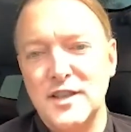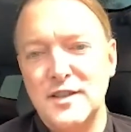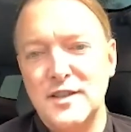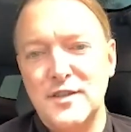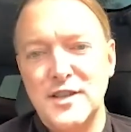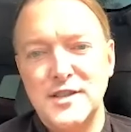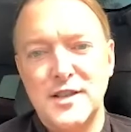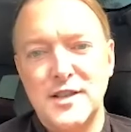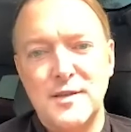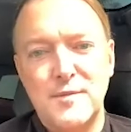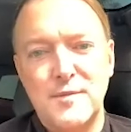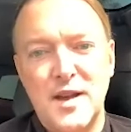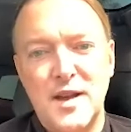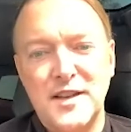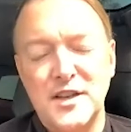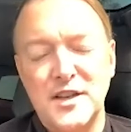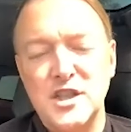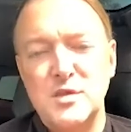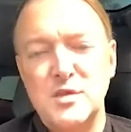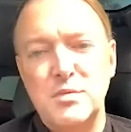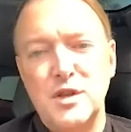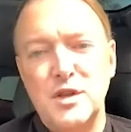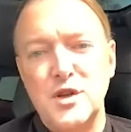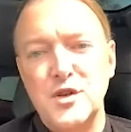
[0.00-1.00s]
There's an
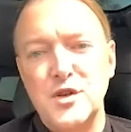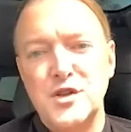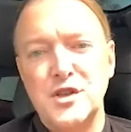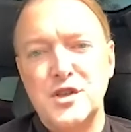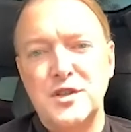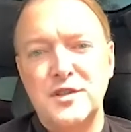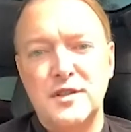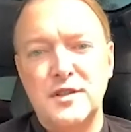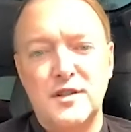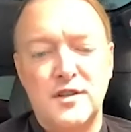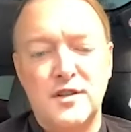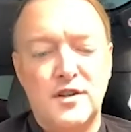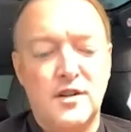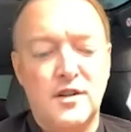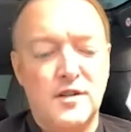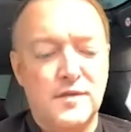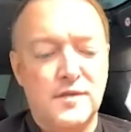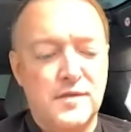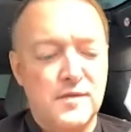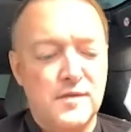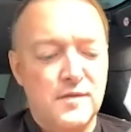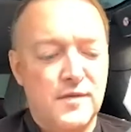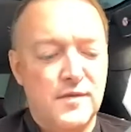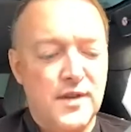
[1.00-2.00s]
explosion of
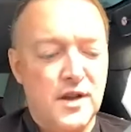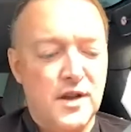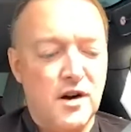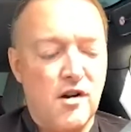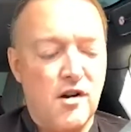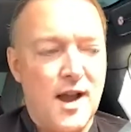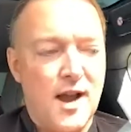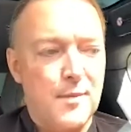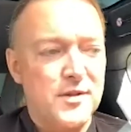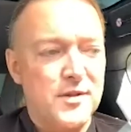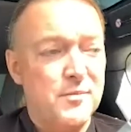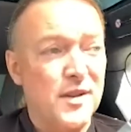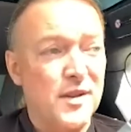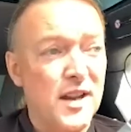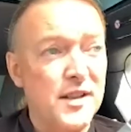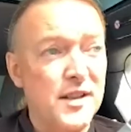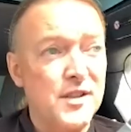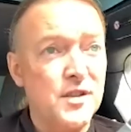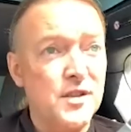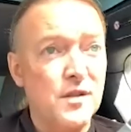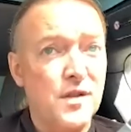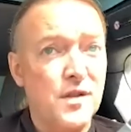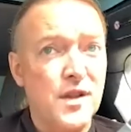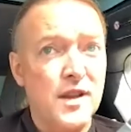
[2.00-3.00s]
VR apps, but I
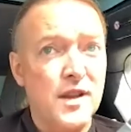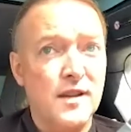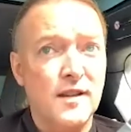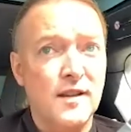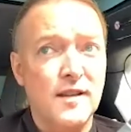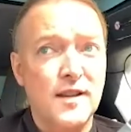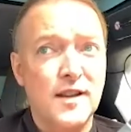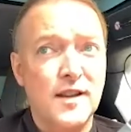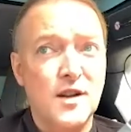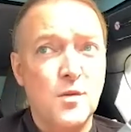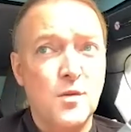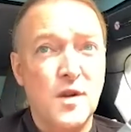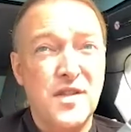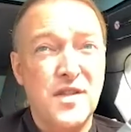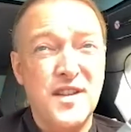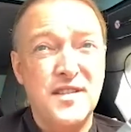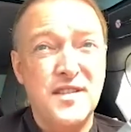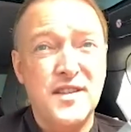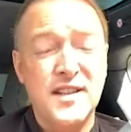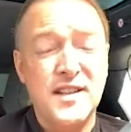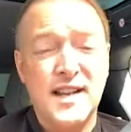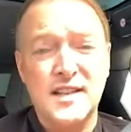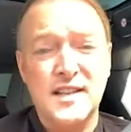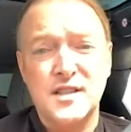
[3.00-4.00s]
do think
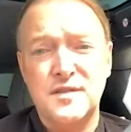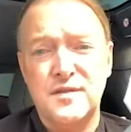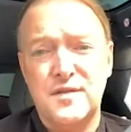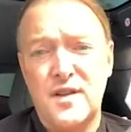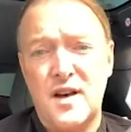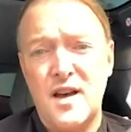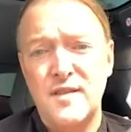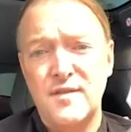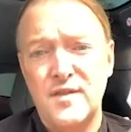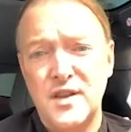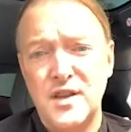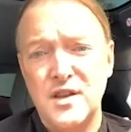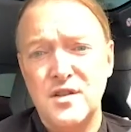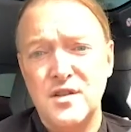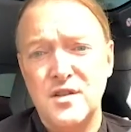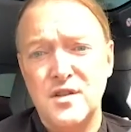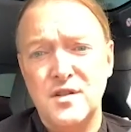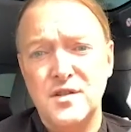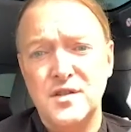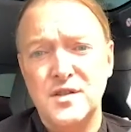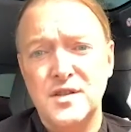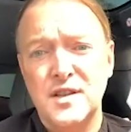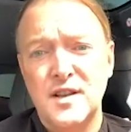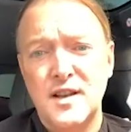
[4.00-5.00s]
within the next 5
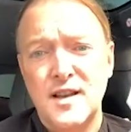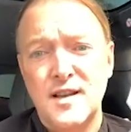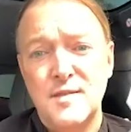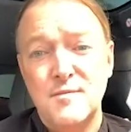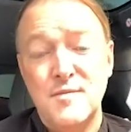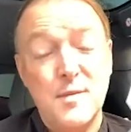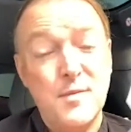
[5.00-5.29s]
years,